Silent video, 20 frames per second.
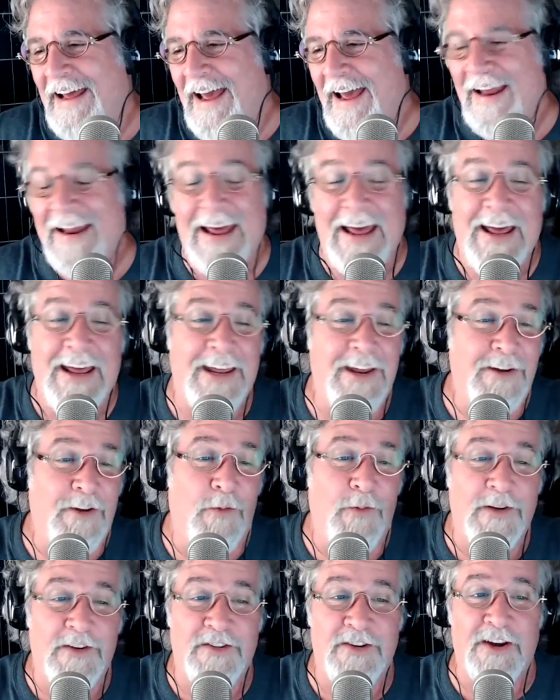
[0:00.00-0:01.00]
and you know
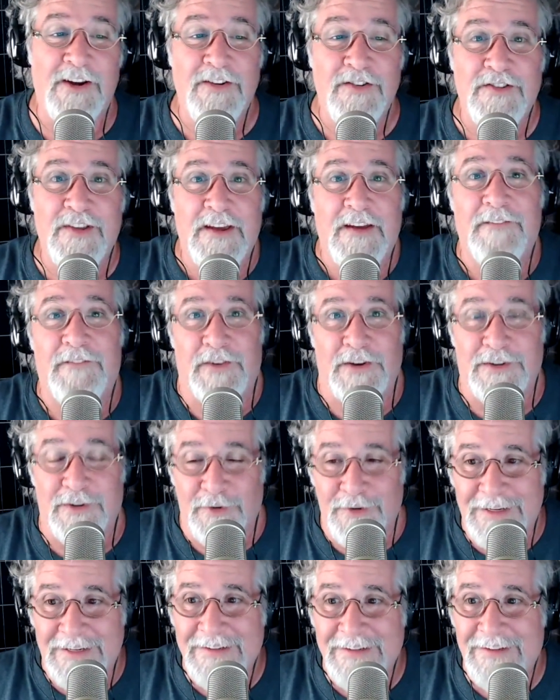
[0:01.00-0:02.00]
what? Cheers to him for
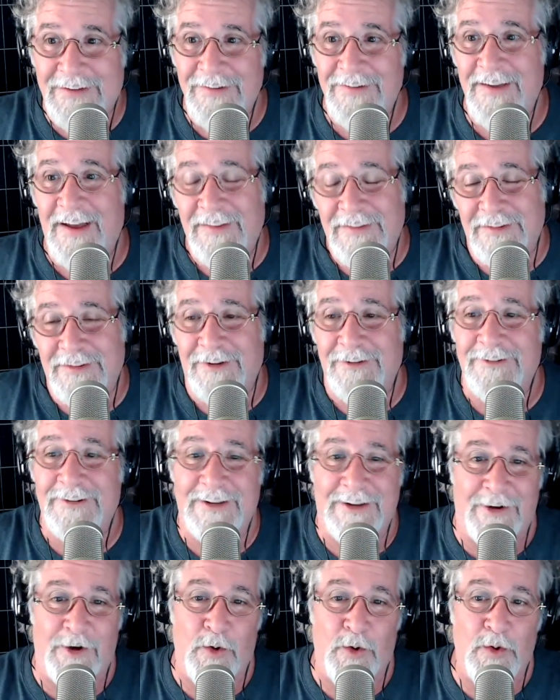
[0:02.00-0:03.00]
doing it, because that's totally
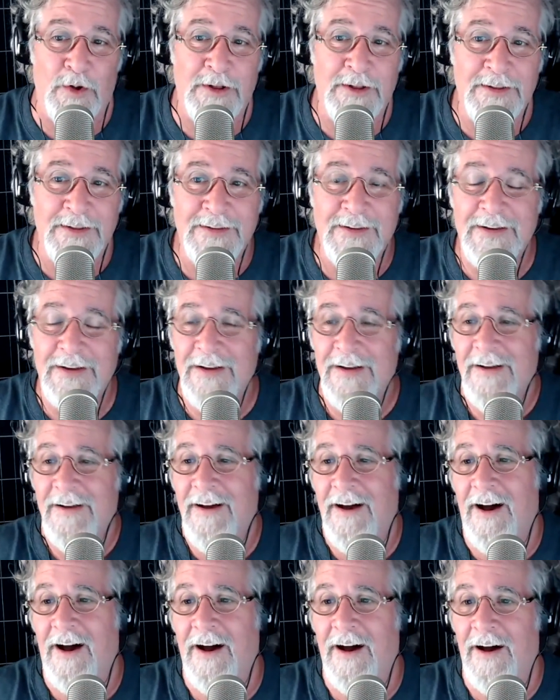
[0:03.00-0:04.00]
cool.
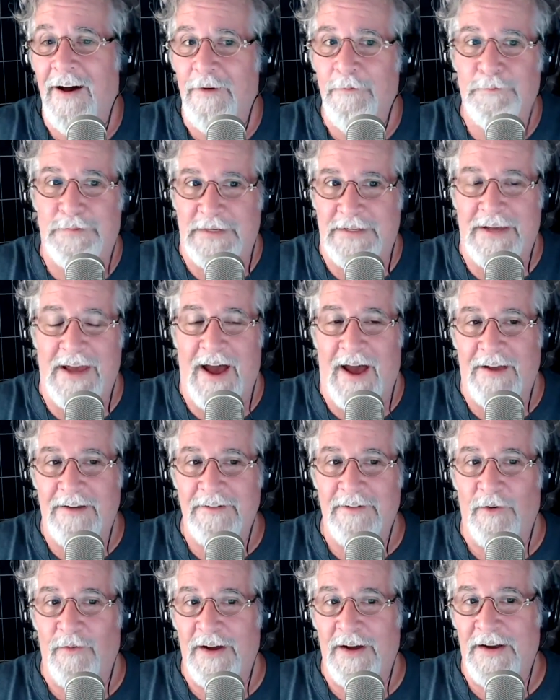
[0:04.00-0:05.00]
But yeah, you know
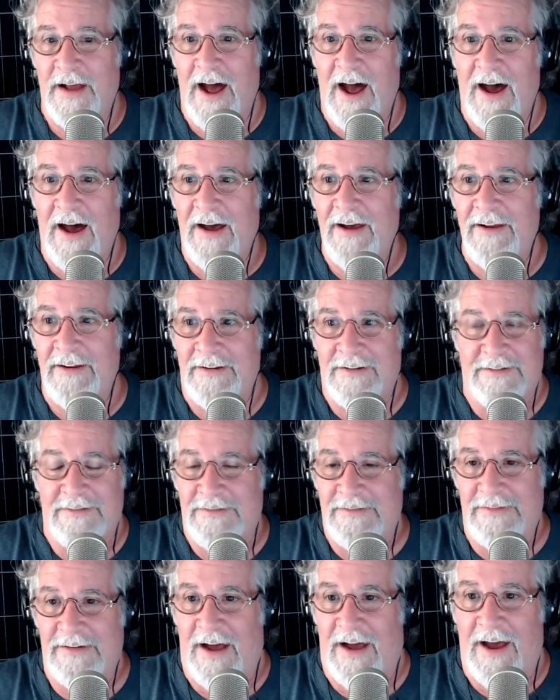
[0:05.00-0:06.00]
what? I
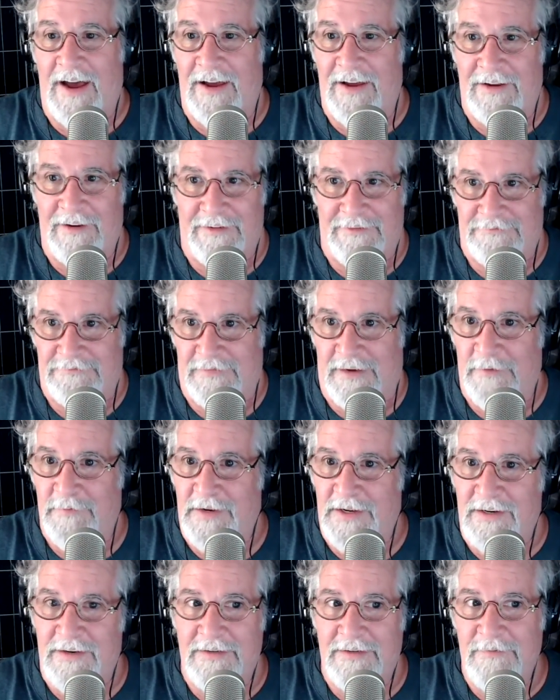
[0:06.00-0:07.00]

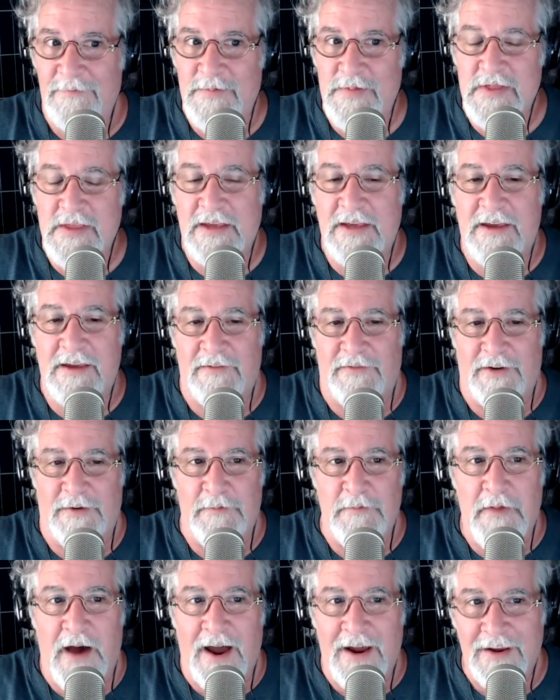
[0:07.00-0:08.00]
mean, given
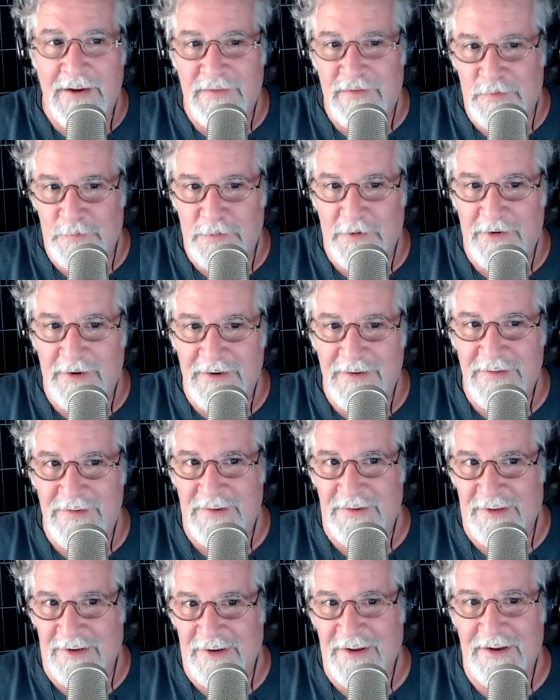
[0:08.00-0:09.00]
my experience in
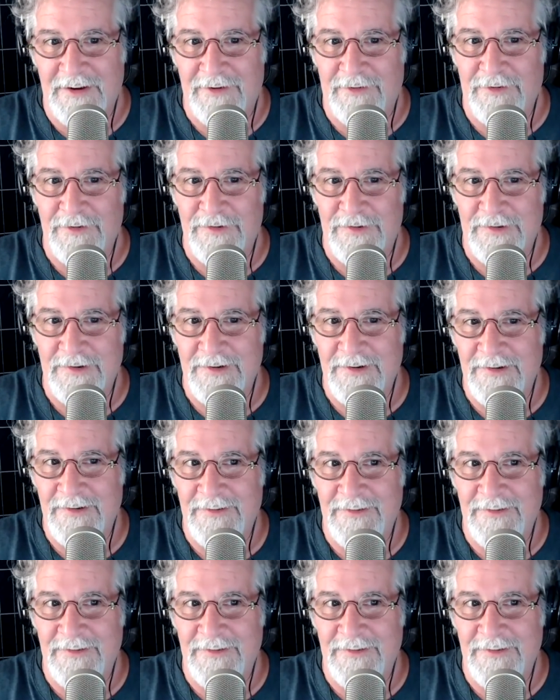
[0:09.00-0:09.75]
the Land Cruiser,